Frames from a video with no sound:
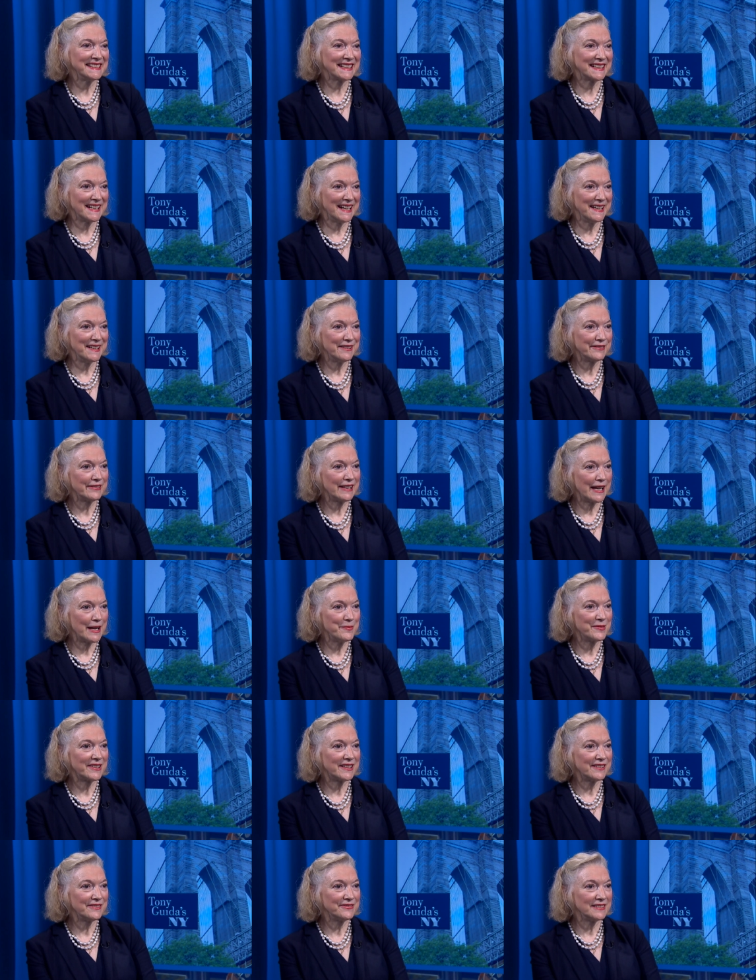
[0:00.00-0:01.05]
a kind of
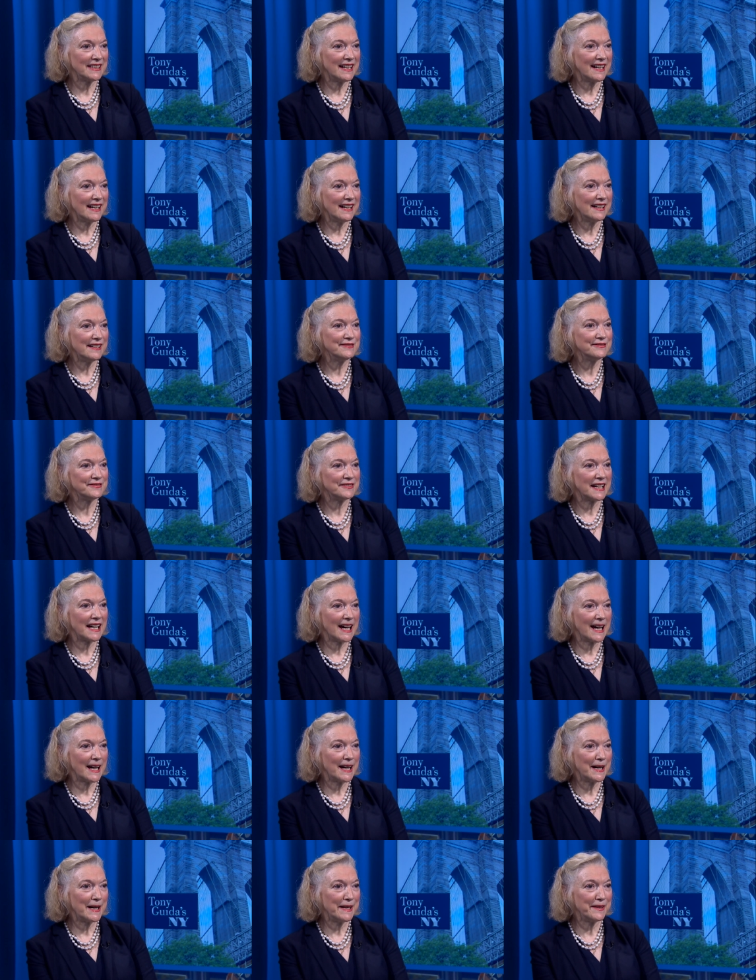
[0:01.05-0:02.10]
labor of love.
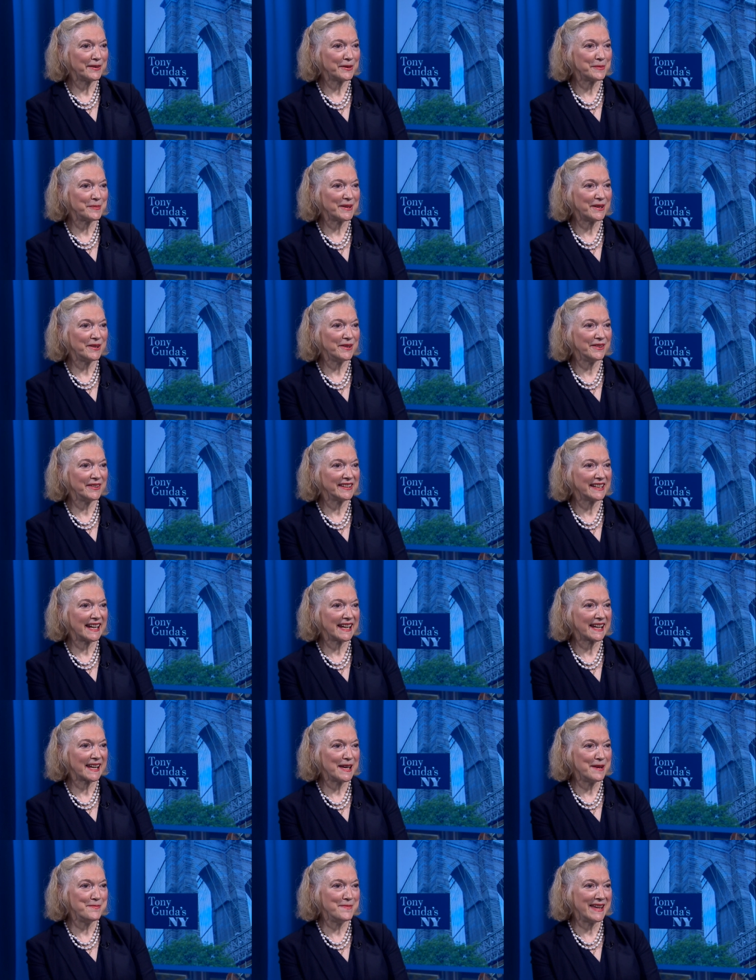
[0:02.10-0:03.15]
I suppose I
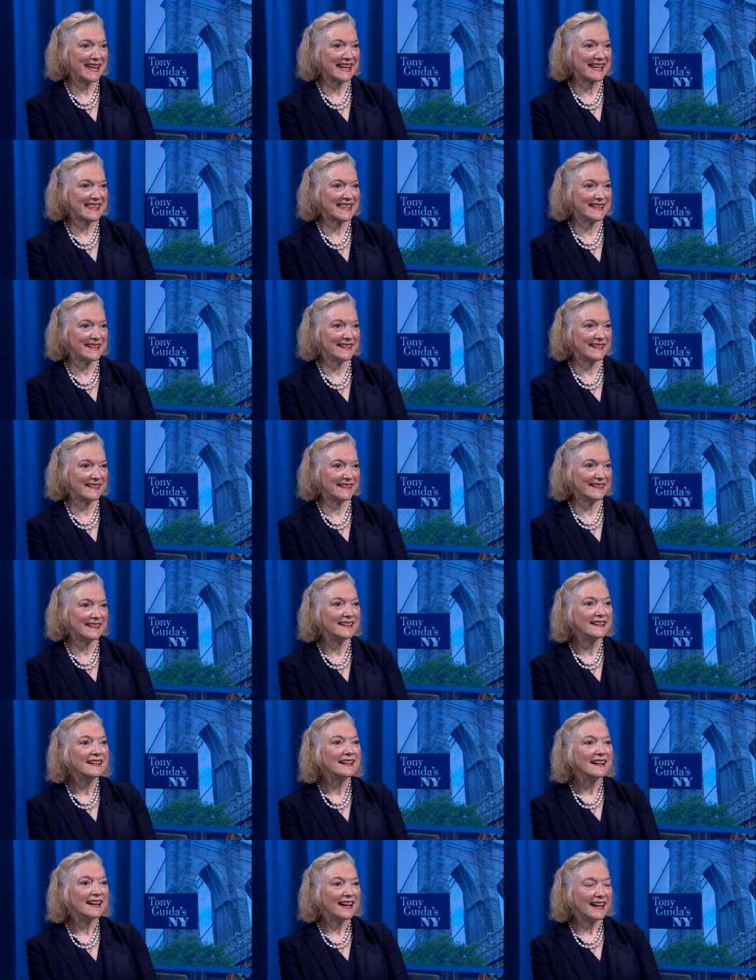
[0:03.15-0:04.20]
can make the
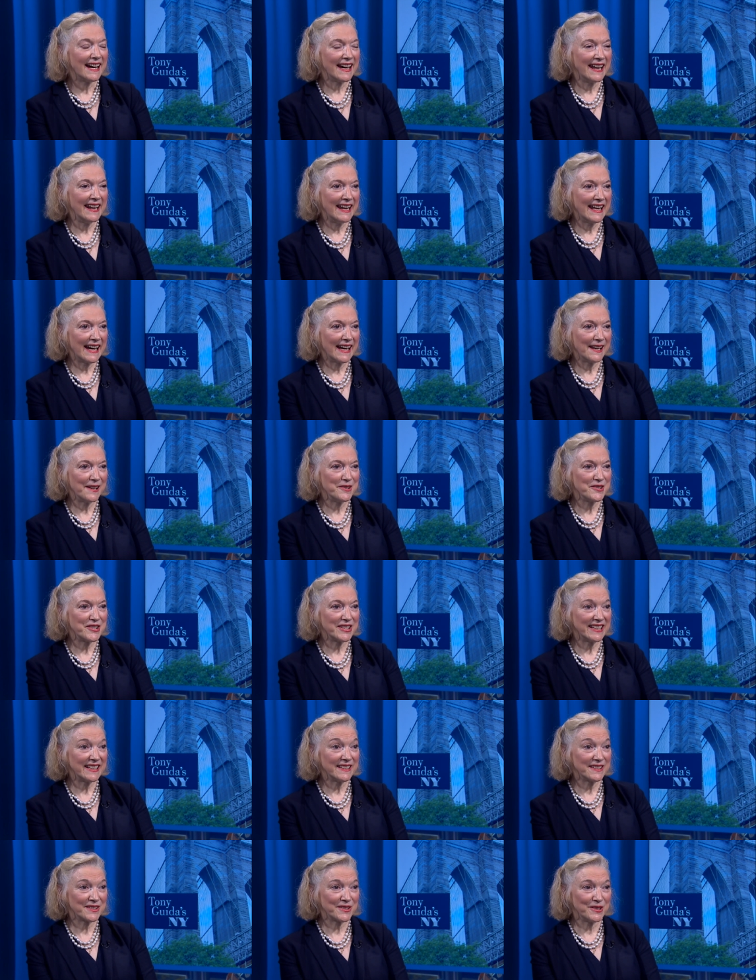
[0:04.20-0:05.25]

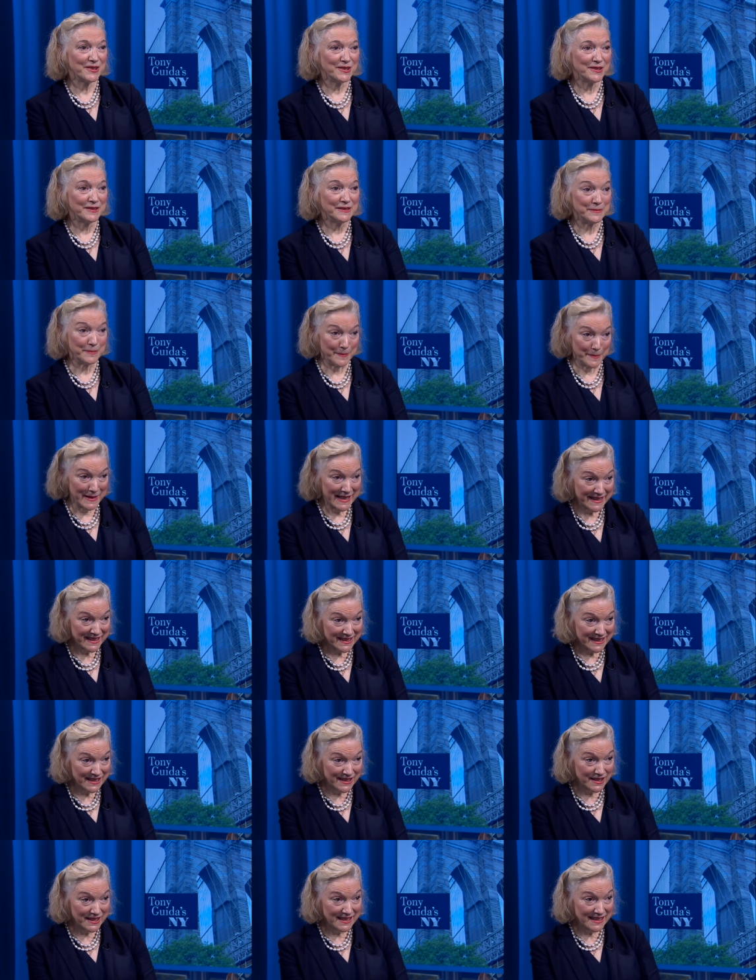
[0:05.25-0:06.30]
analogy to
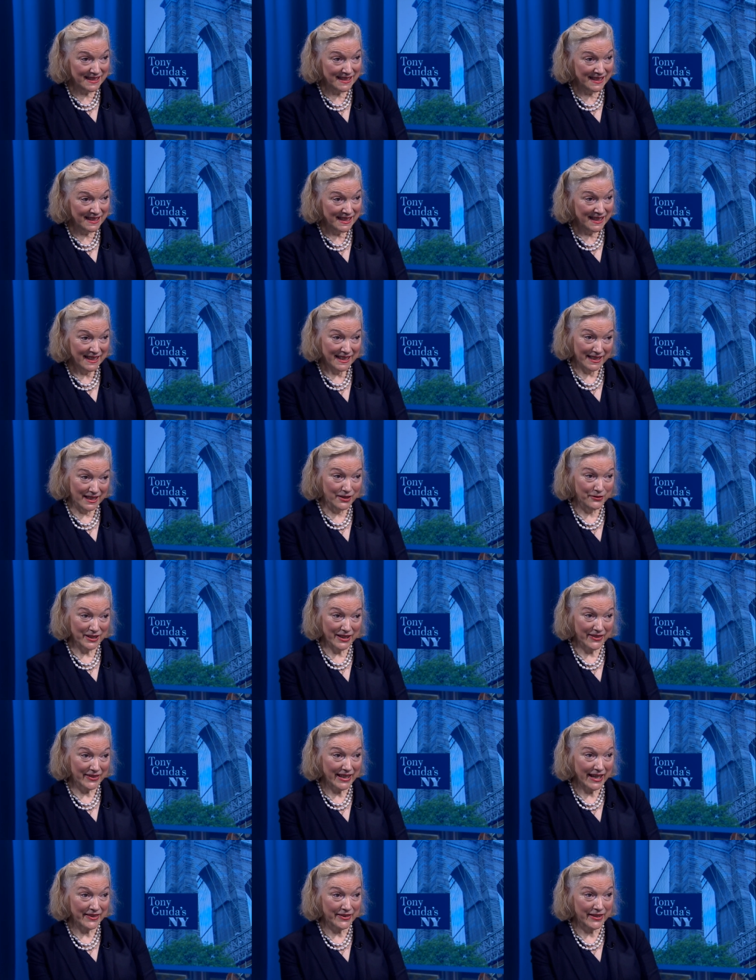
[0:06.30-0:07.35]
motherhood. No one
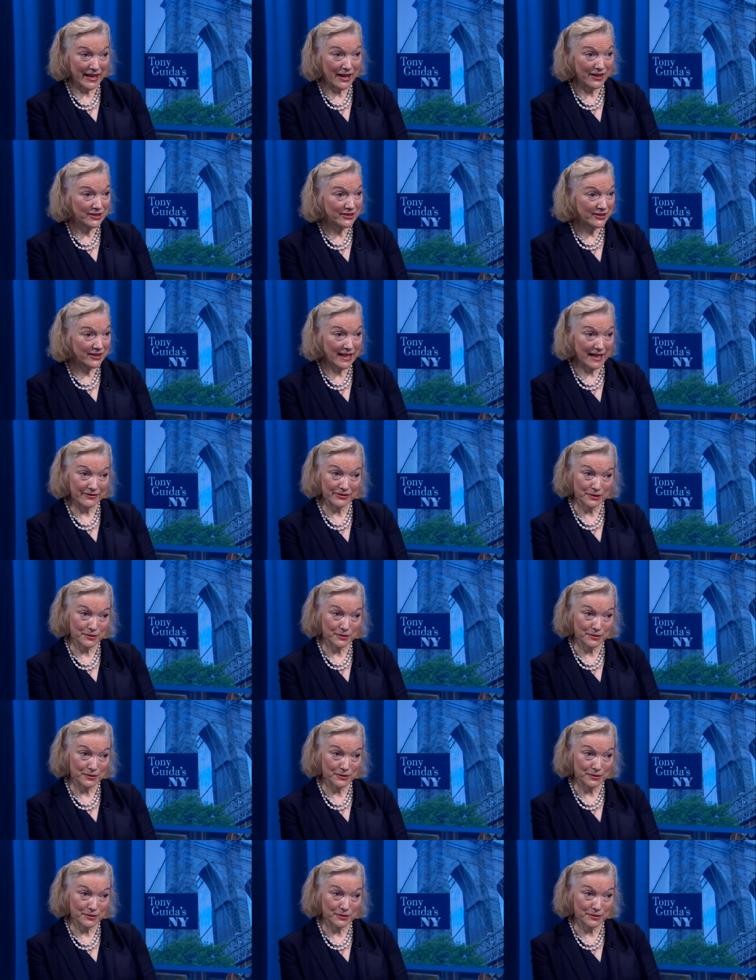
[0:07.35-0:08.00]
sets out to have